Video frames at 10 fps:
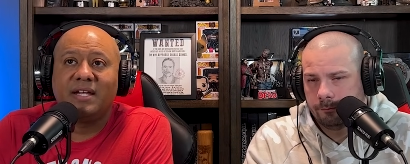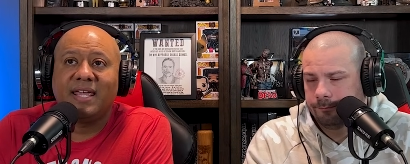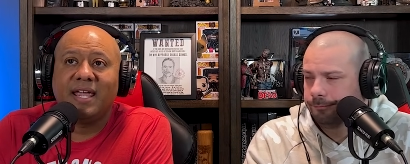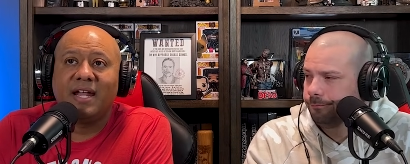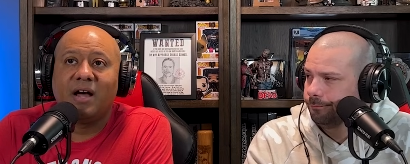
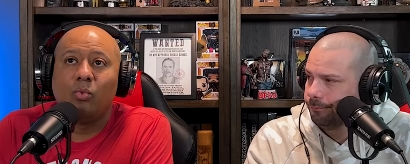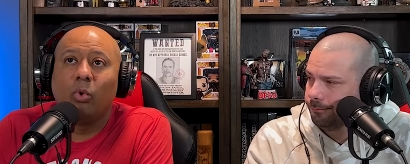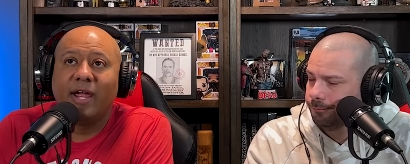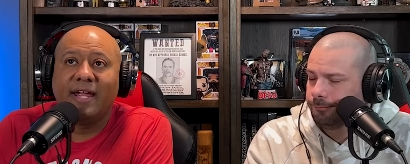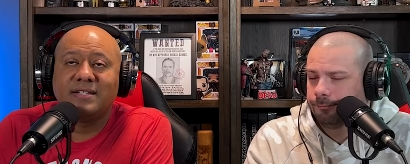Speaker 1: Cannot
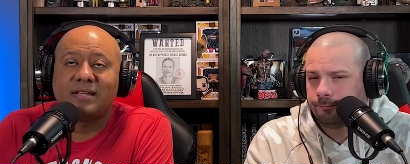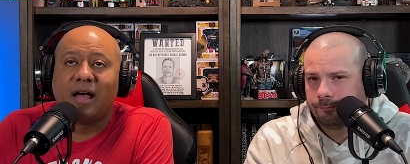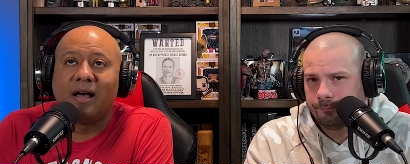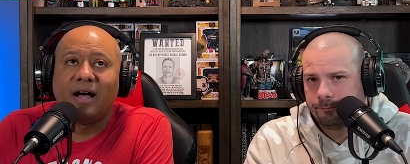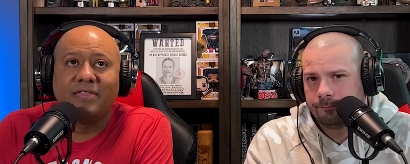wait.
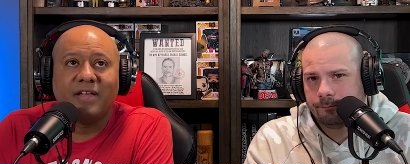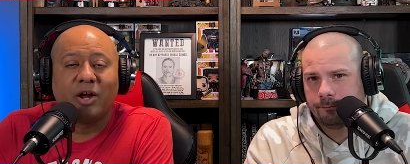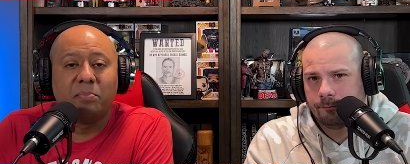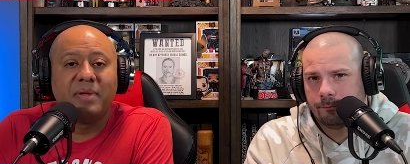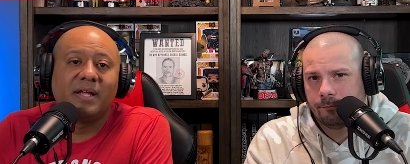Uh, I think our
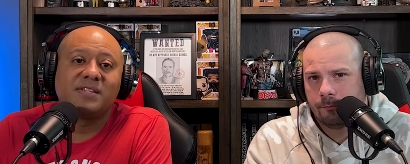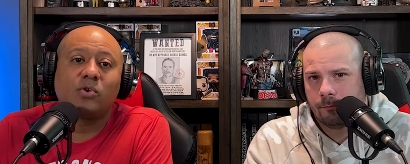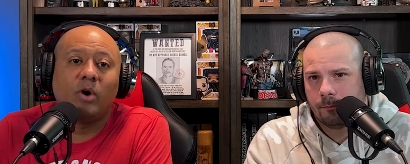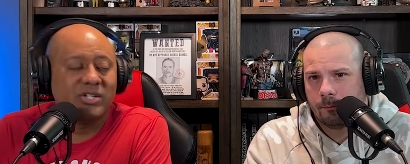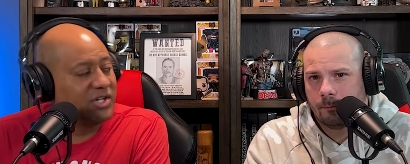biggest
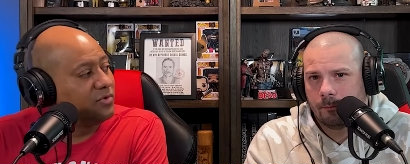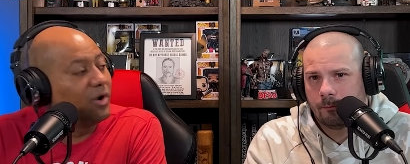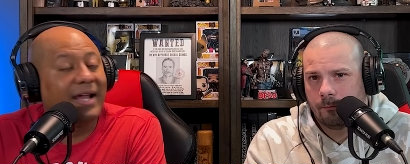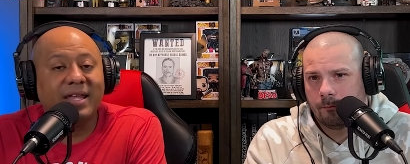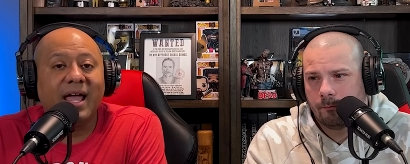question
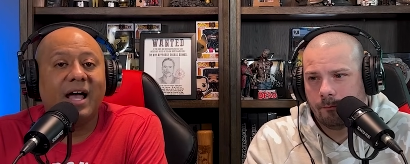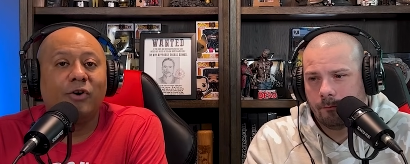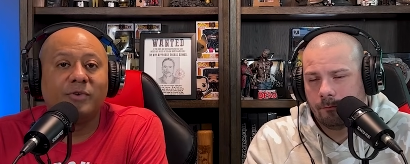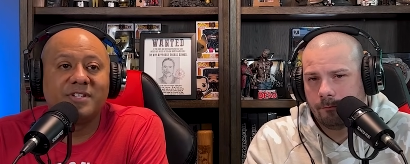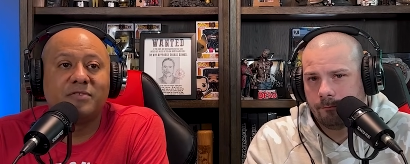right now
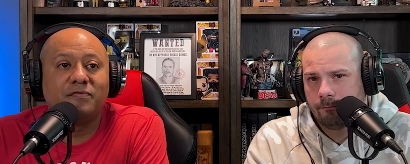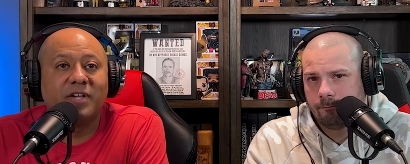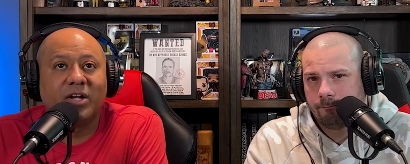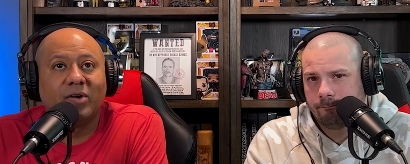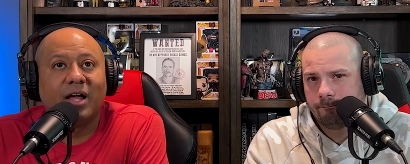is to
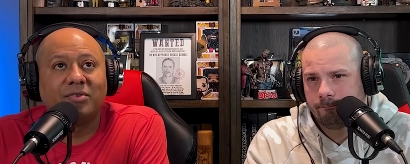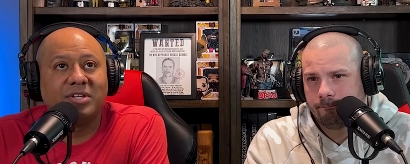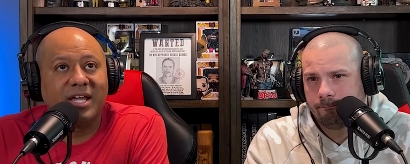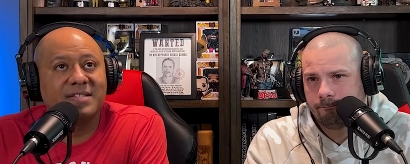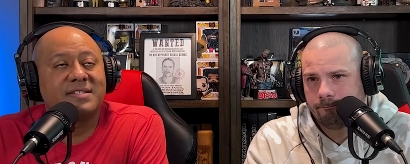figure out
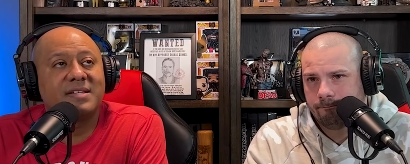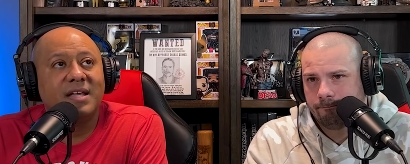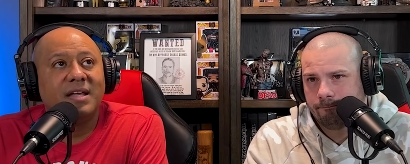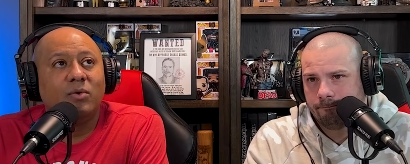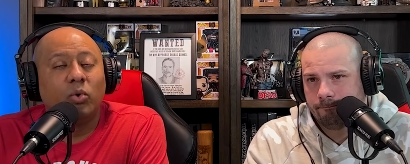yes
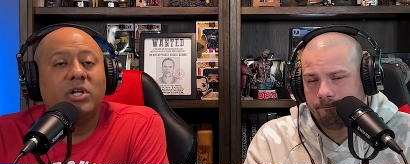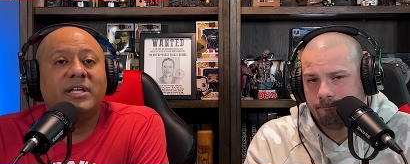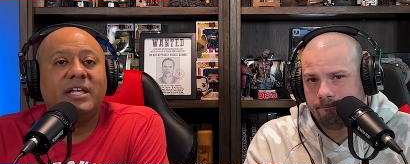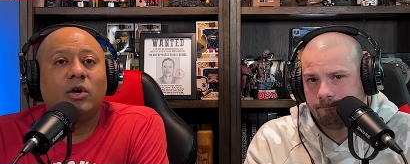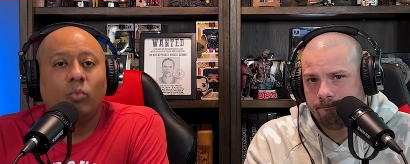Will
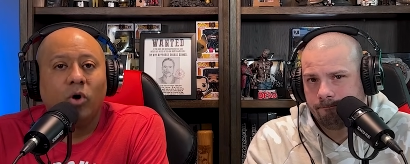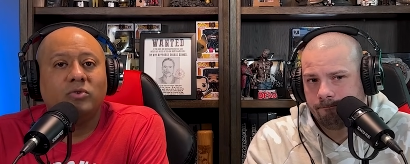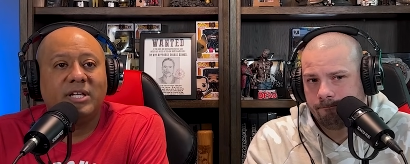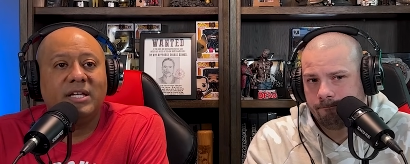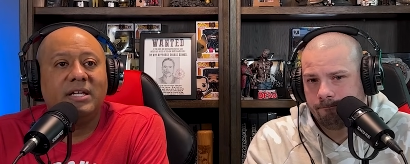he or won't
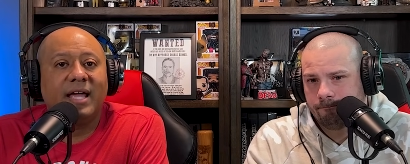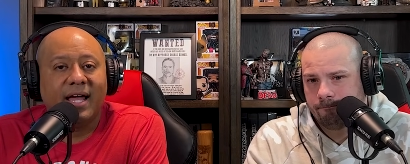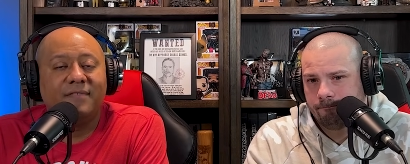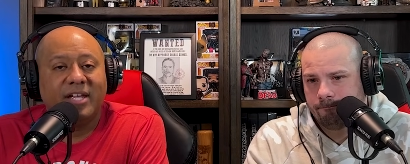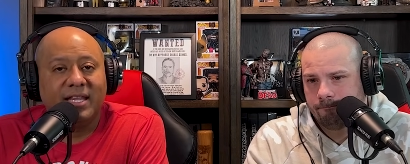he
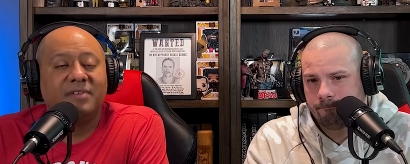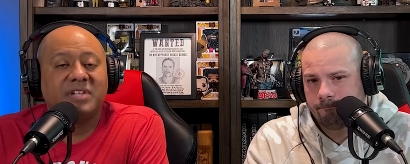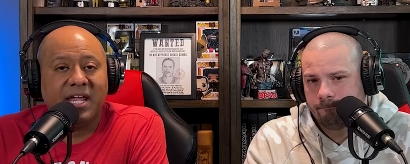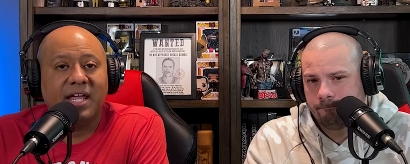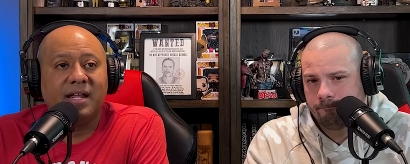have a left
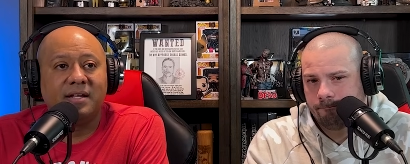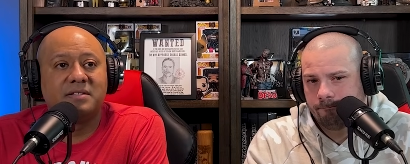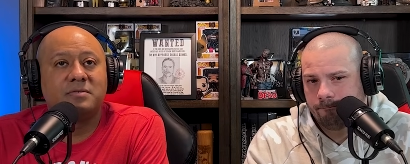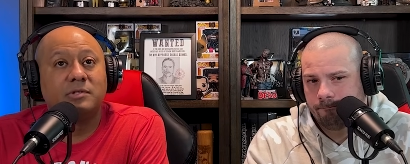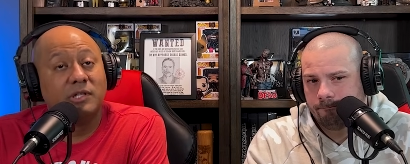hand? It
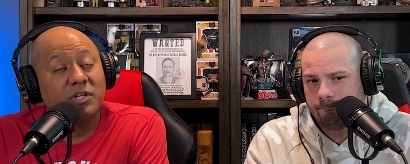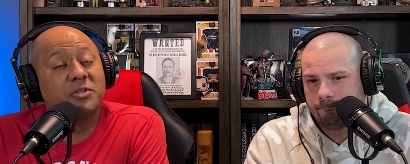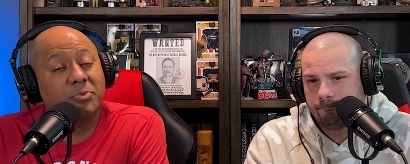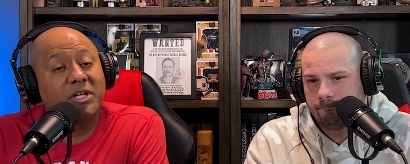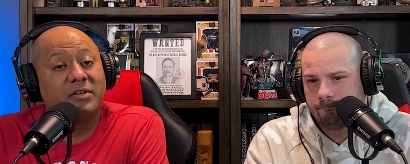looks
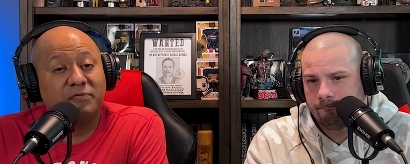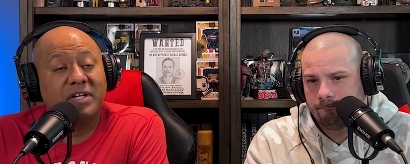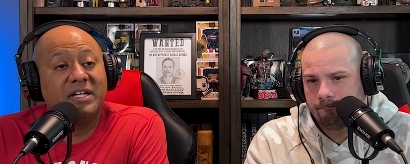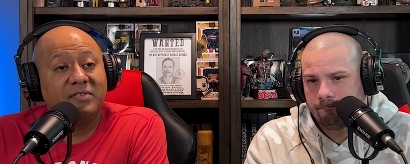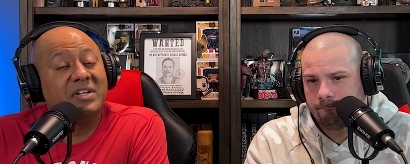pretty
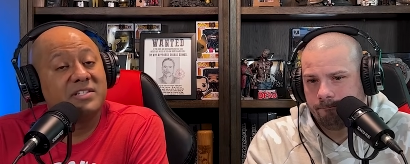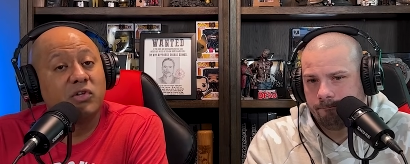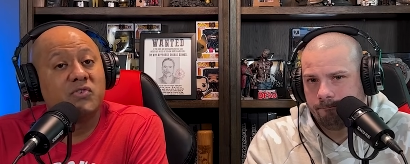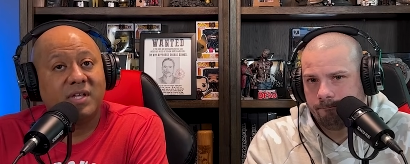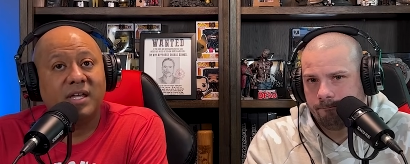definitive he's
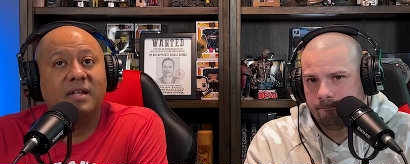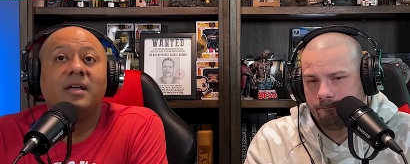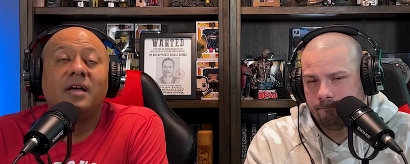losing it,